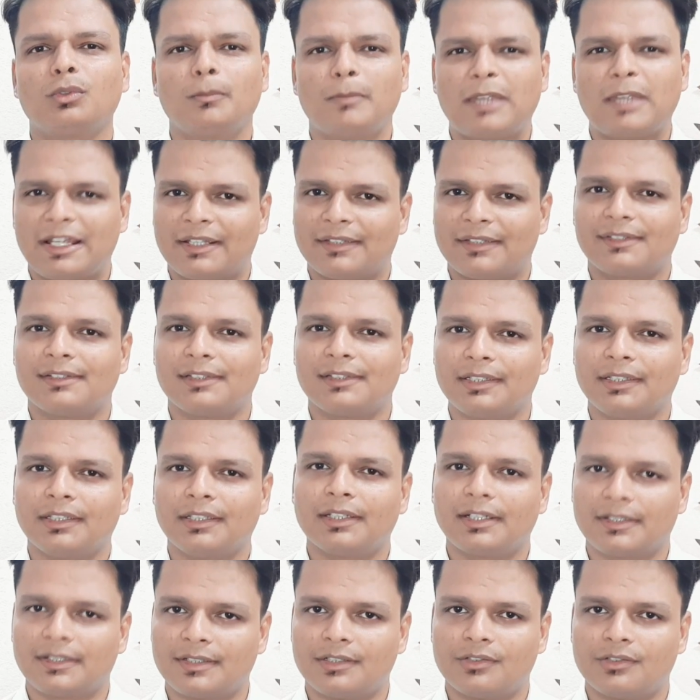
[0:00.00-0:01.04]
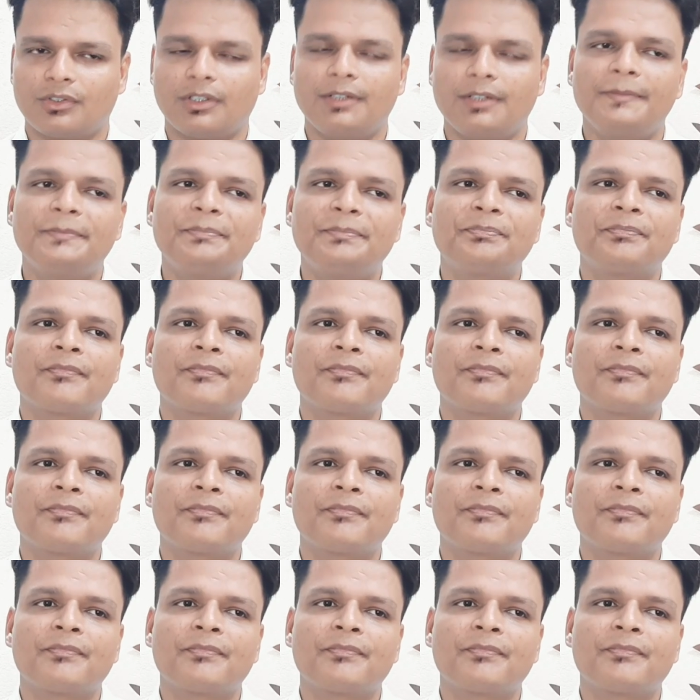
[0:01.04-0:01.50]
Banks Link, etc.